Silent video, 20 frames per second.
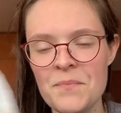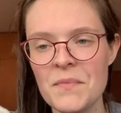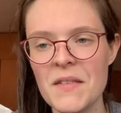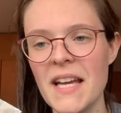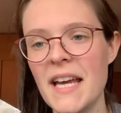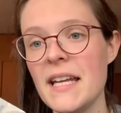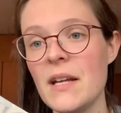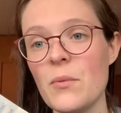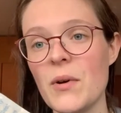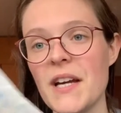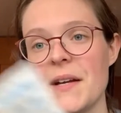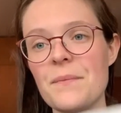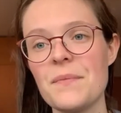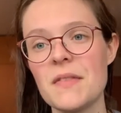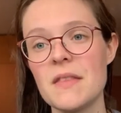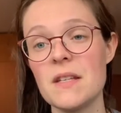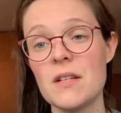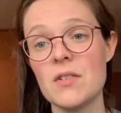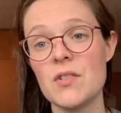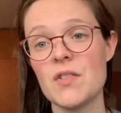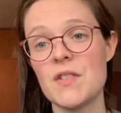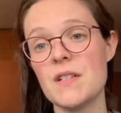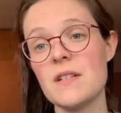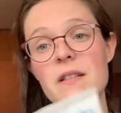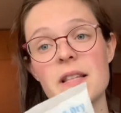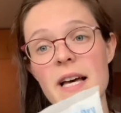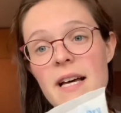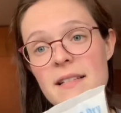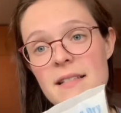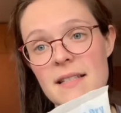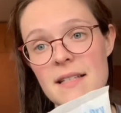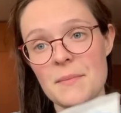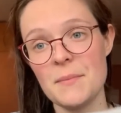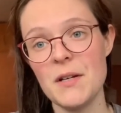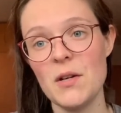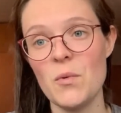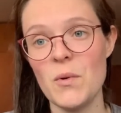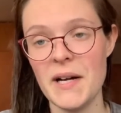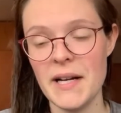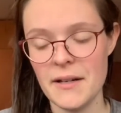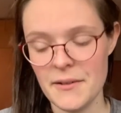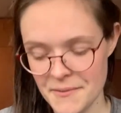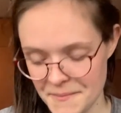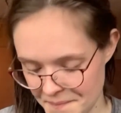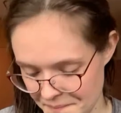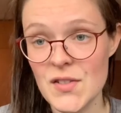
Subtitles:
Anyway, they're still lasting me a while.